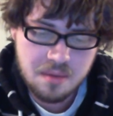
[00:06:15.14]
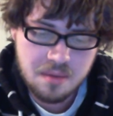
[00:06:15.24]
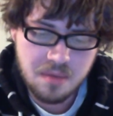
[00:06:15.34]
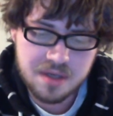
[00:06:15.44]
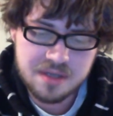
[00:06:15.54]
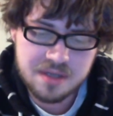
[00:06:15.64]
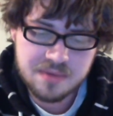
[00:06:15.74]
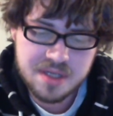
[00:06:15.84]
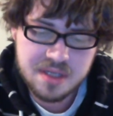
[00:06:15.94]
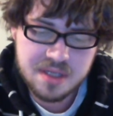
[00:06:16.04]
Mark
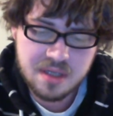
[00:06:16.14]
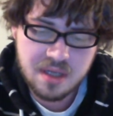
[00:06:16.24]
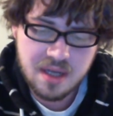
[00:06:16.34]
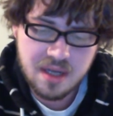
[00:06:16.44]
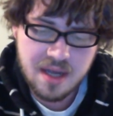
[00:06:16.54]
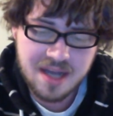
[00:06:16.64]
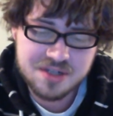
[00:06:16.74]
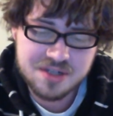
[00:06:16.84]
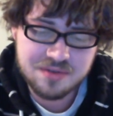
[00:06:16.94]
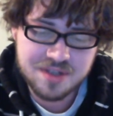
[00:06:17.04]
Henry,
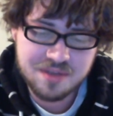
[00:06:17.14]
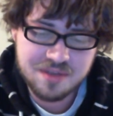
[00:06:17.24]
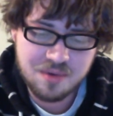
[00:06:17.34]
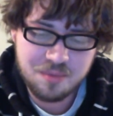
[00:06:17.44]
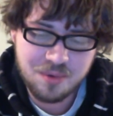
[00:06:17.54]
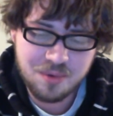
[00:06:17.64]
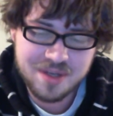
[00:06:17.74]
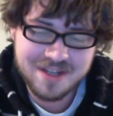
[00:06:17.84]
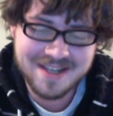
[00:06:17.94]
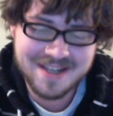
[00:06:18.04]
actually, at one
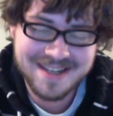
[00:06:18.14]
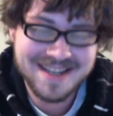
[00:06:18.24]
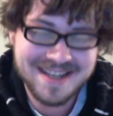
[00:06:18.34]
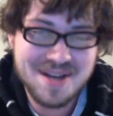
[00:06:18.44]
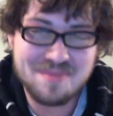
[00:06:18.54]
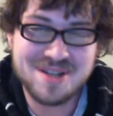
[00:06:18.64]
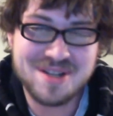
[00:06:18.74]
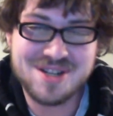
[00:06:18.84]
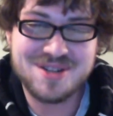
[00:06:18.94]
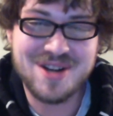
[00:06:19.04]
point, Big
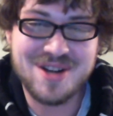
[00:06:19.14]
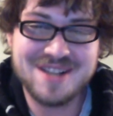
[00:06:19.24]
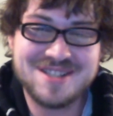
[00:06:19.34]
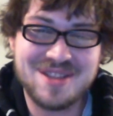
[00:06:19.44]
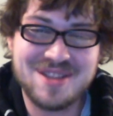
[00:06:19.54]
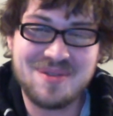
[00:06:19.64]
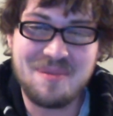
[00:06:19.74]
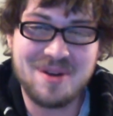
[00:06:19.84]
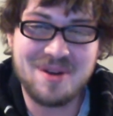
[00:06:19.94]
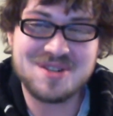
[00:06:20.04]
Show tries to throw a
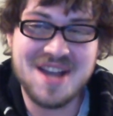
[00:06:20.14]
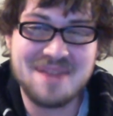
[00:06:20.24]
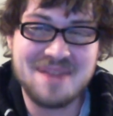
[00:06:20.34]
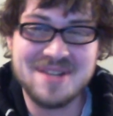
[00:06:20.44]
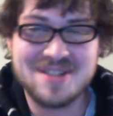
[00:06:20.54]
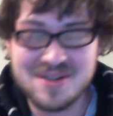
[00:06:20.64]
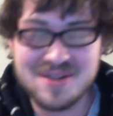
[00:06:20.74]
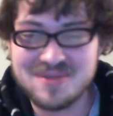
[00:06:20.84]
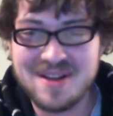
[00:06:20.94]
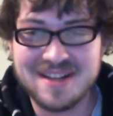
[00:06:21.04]
punch at him, and he
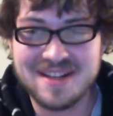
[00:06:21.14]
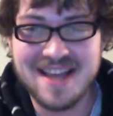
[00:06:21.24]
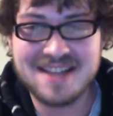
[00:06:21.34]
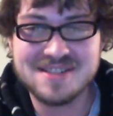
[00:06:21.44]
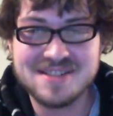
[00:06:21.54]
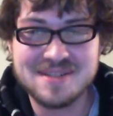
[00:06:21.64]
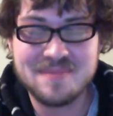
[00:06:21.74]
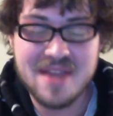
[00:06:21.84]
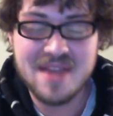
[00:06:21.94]
turns around and catches him.